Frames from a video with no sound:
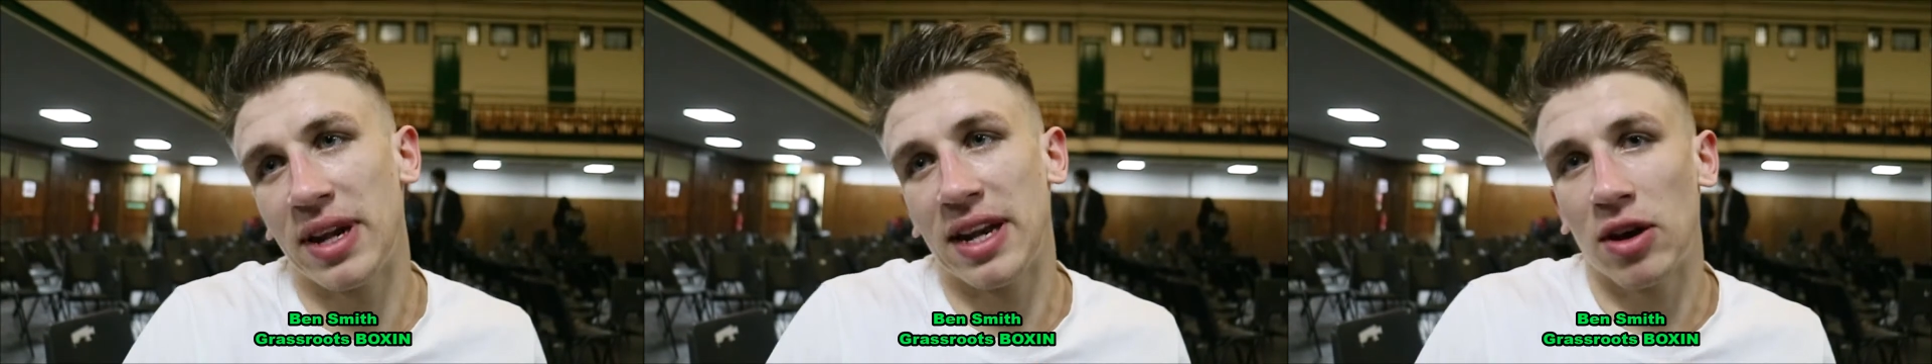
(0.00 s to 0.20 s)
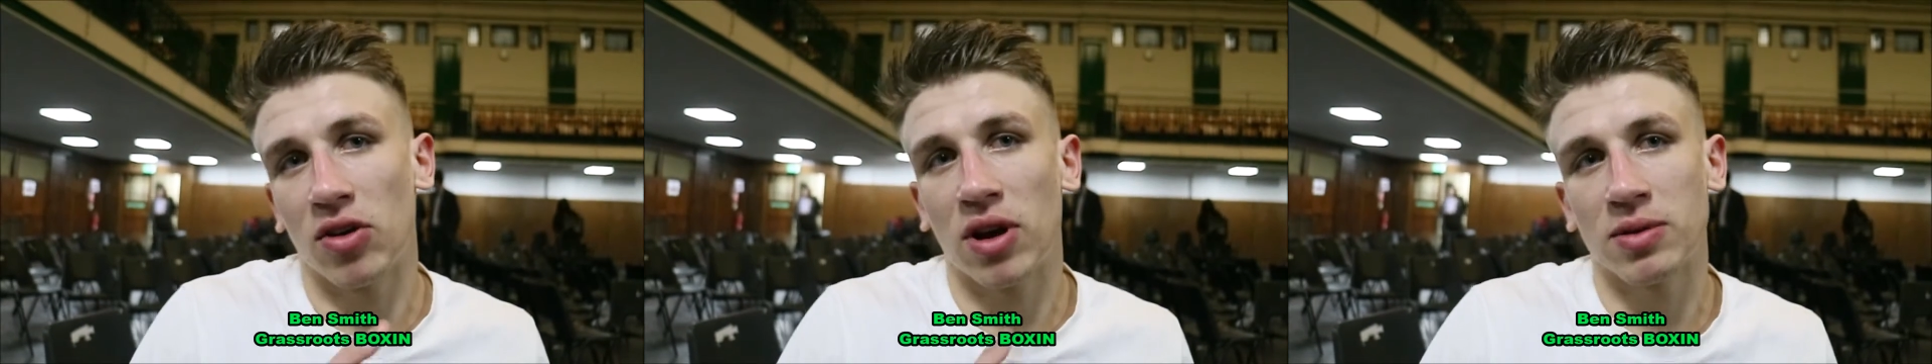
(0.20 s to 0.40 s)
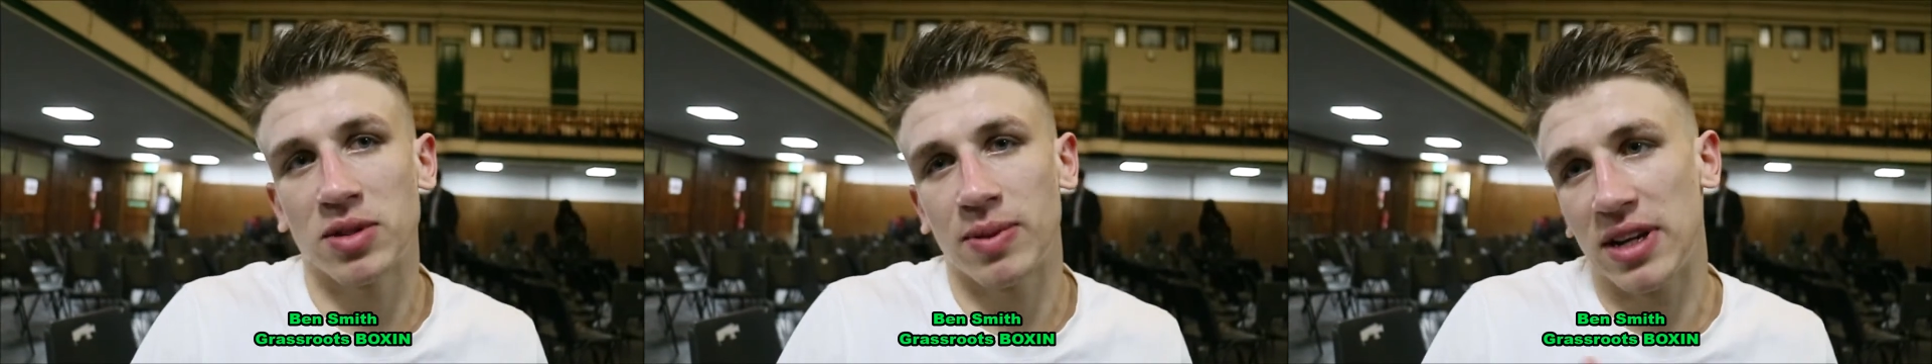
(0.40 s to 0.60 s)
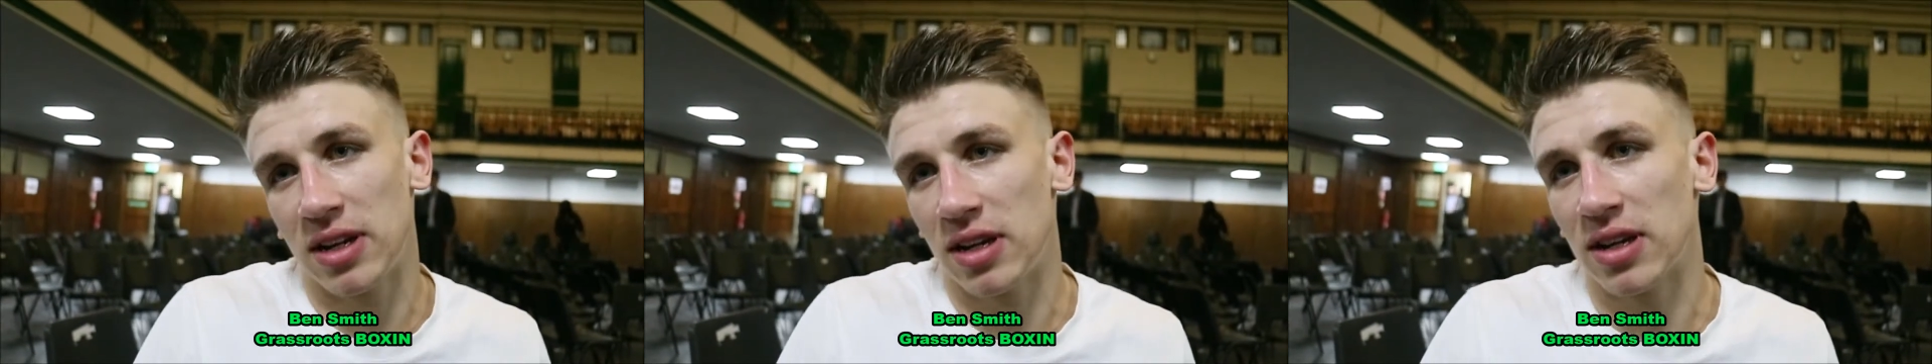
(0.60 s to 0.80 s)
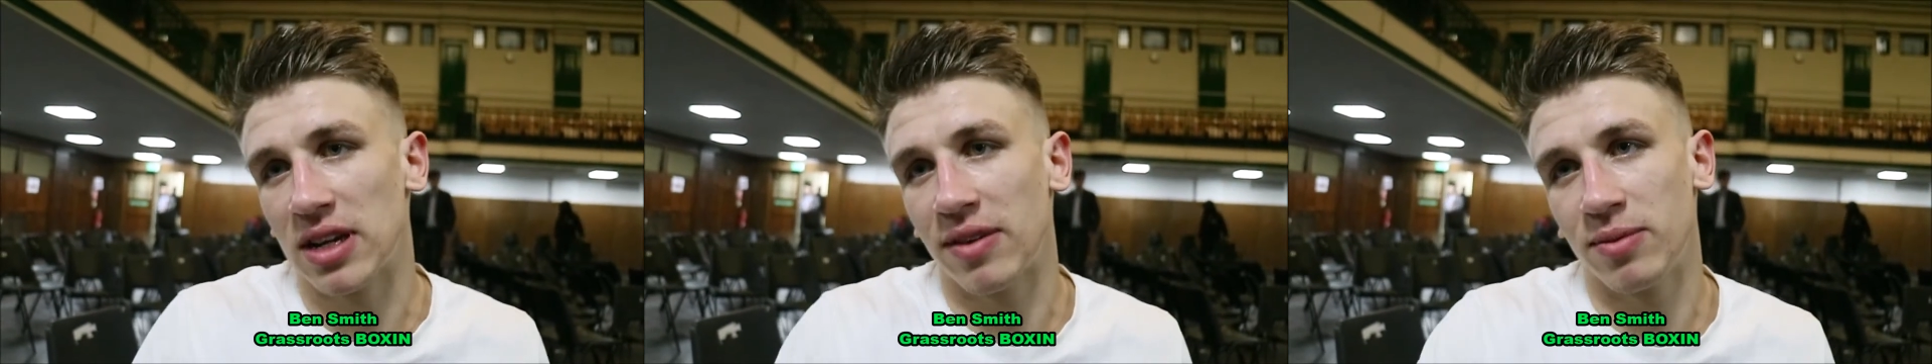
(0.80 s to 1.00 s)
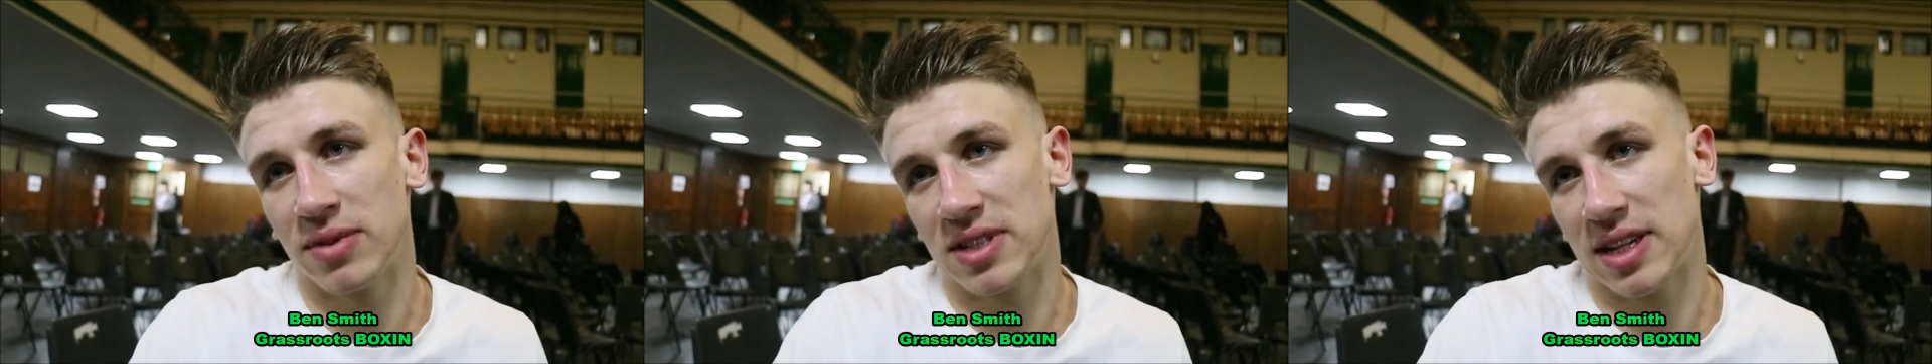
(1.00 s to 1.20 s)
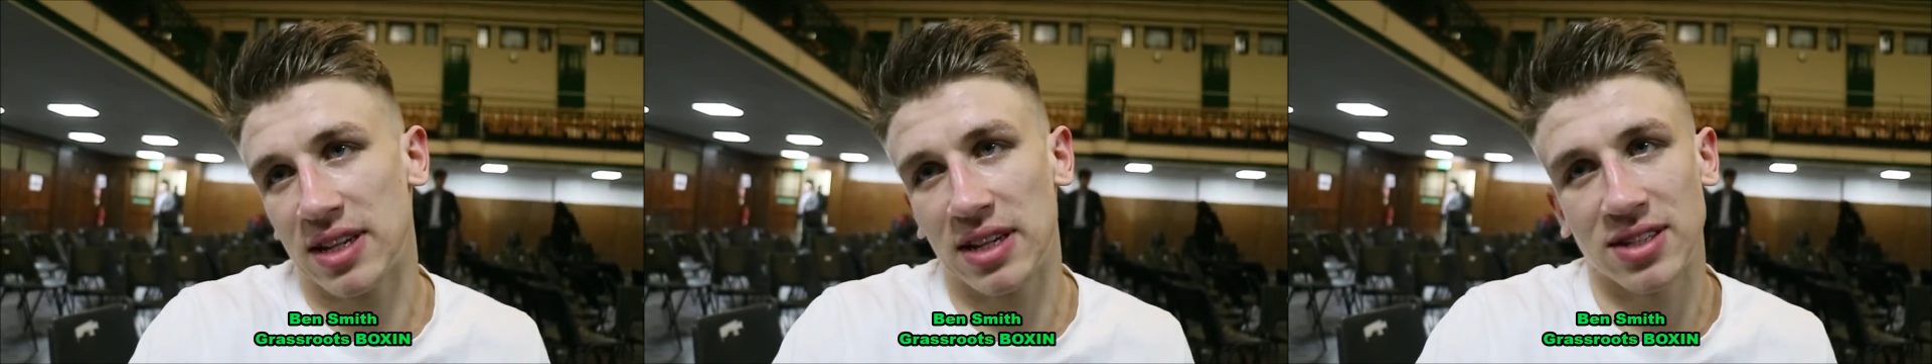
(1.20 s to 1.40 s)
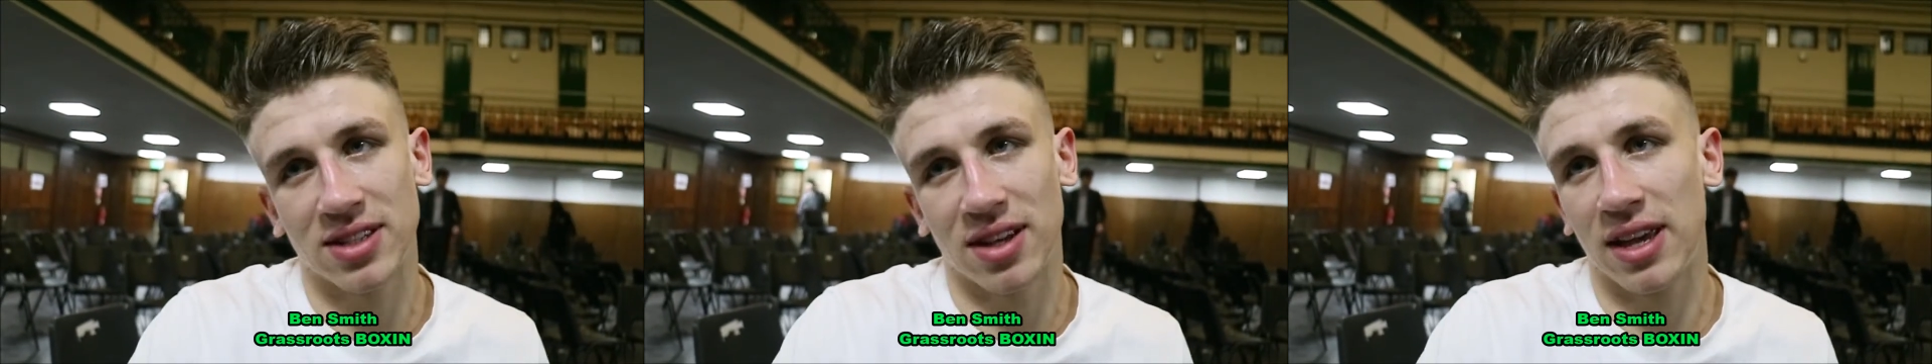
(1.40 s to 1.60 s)
and that will come to me and we'll get
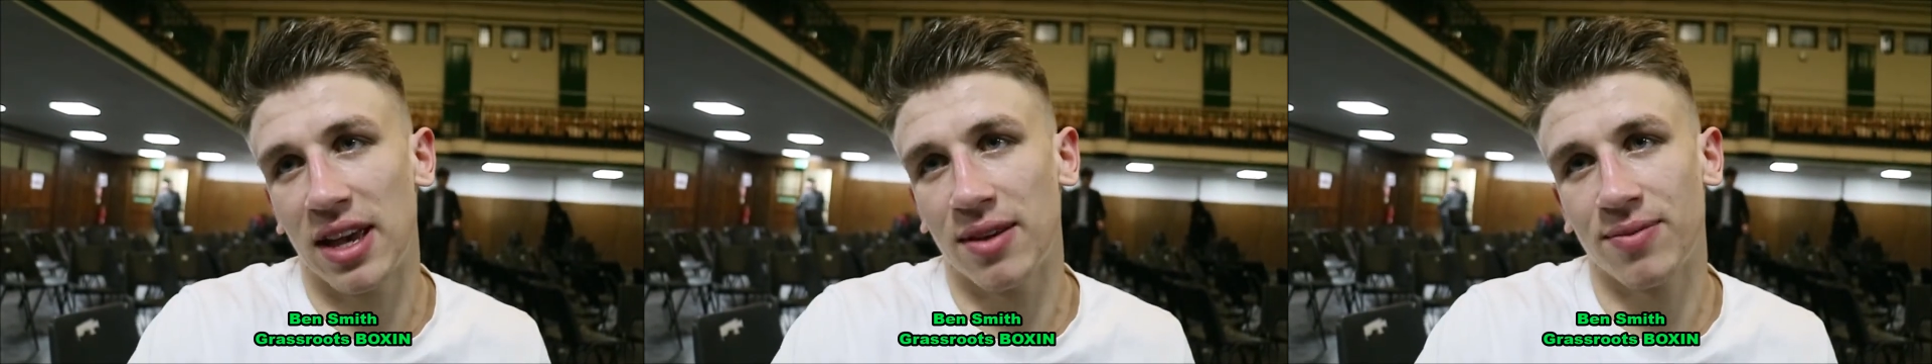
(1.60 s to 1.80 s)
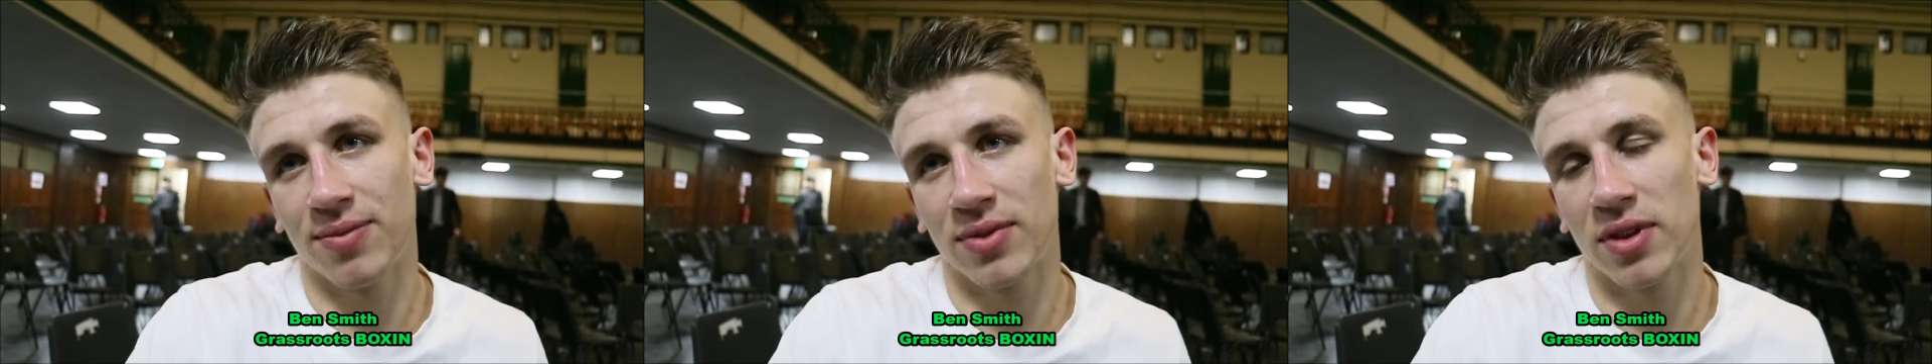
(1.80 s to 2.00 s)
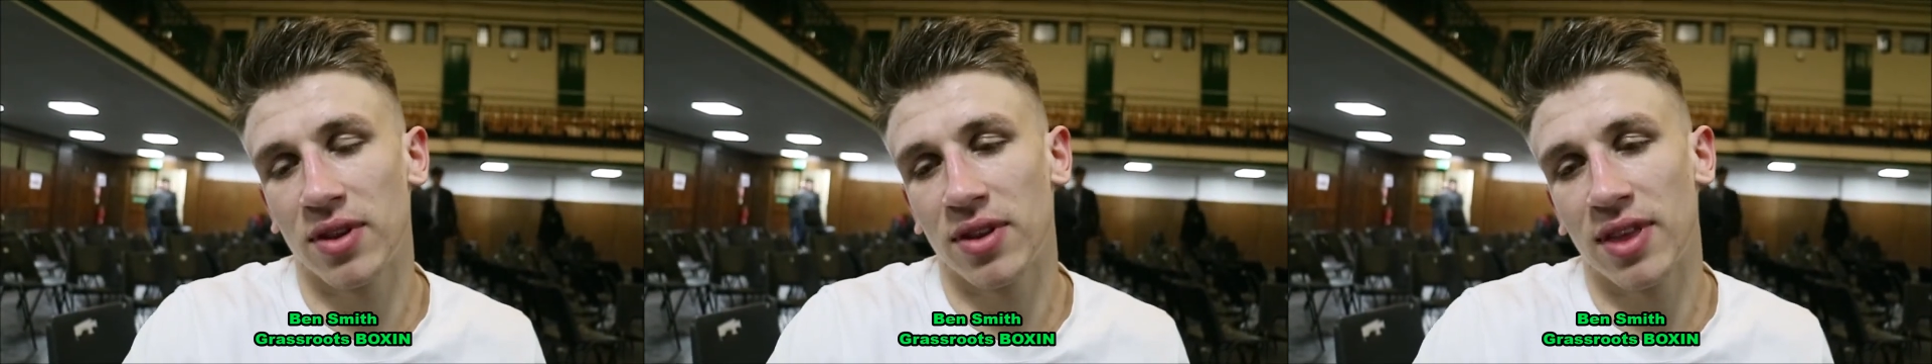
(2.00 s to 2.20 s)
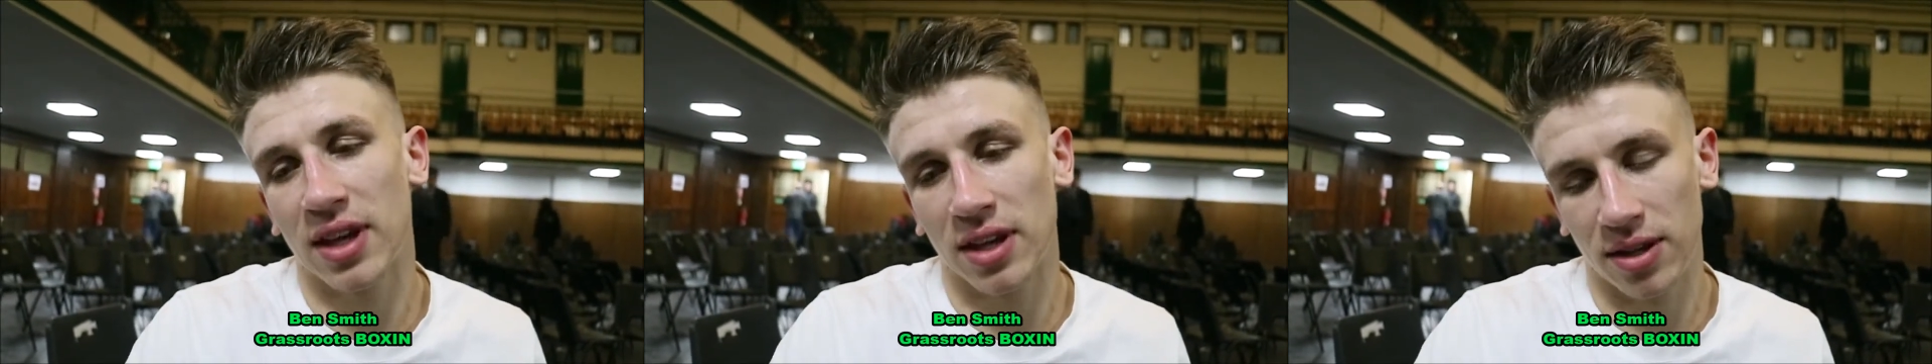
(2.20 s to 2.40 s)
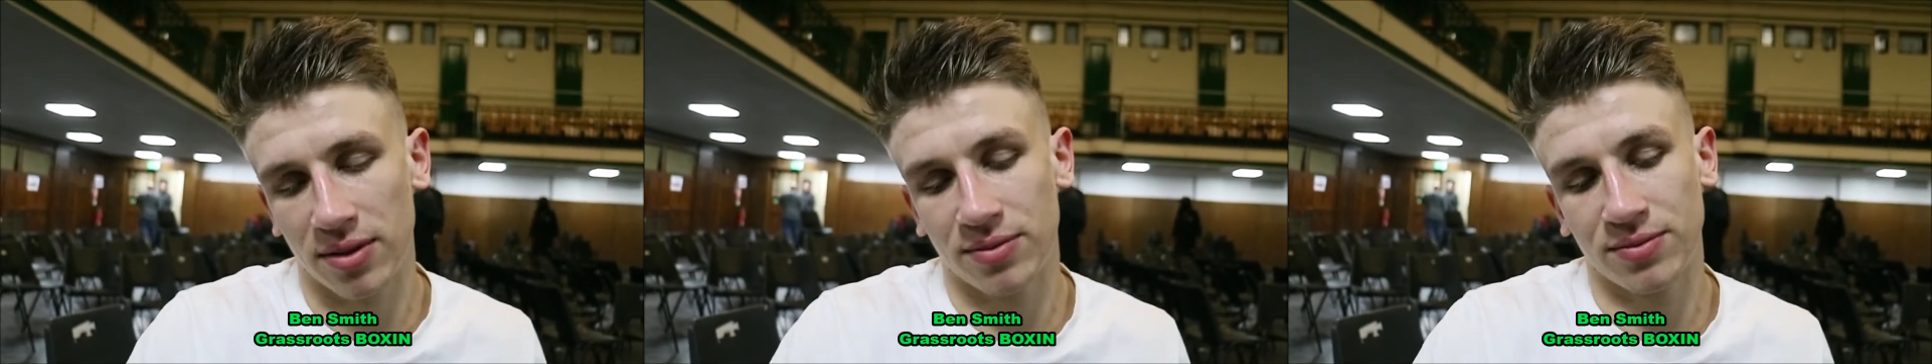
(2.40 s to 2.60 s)
tickets. So yeah, thank you.